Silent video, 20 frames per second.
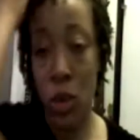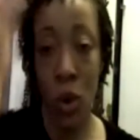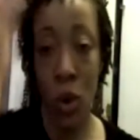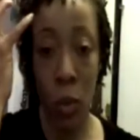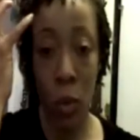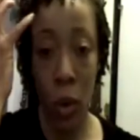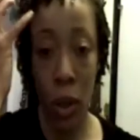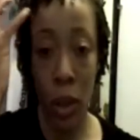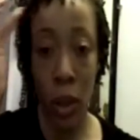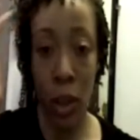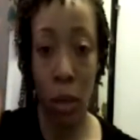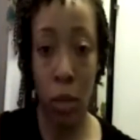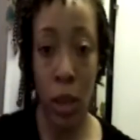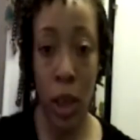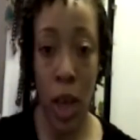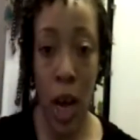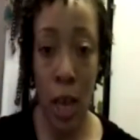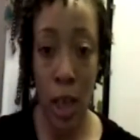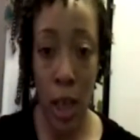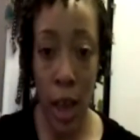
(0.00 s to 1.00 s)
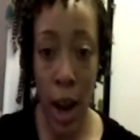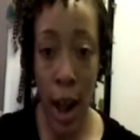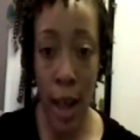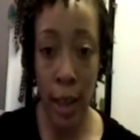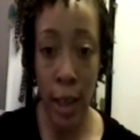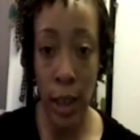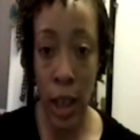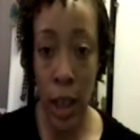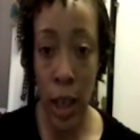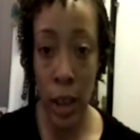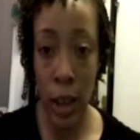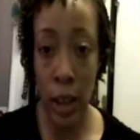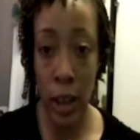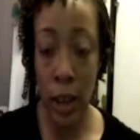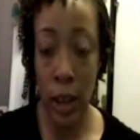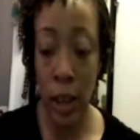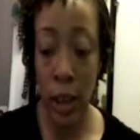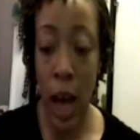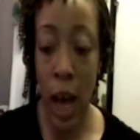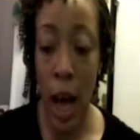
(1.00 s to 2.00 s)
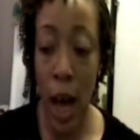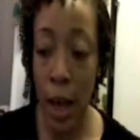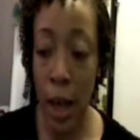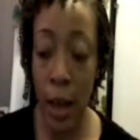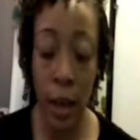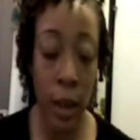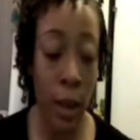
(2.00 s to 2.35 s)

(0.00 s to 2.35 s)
all want them to kind of cascade to the side.